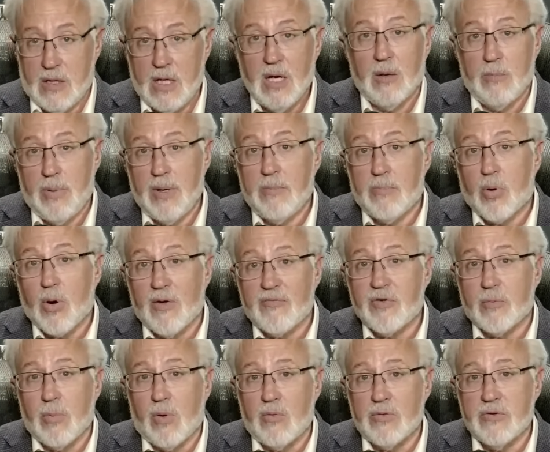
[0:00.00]
It'd be
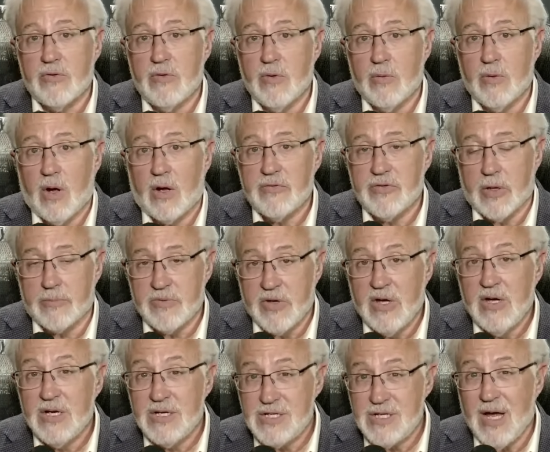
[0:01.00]
preferable to do an
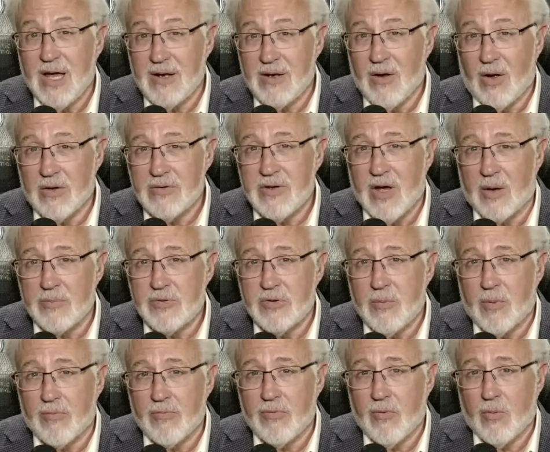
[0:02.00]
autopsy. She had an
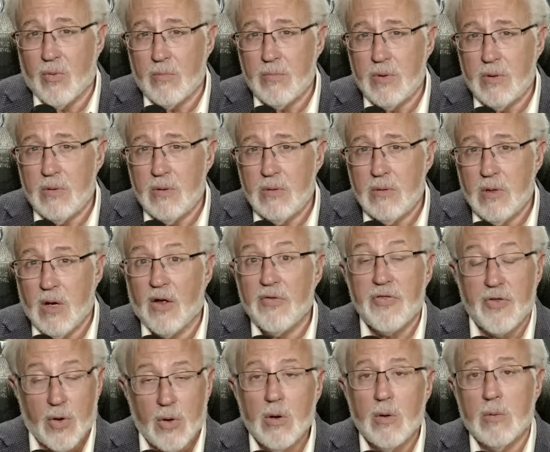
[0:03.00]
autopsy performed, a
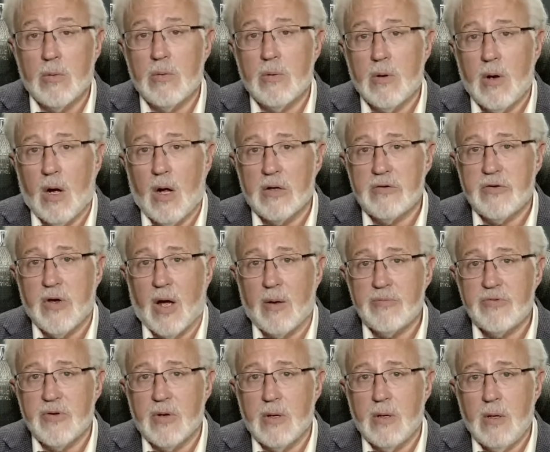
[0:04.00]
thorough
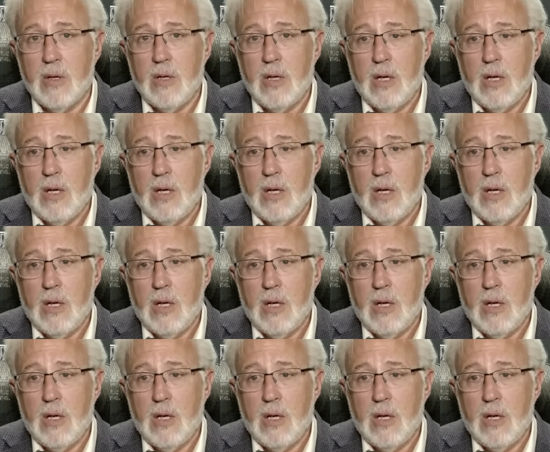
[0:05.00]
autopsy.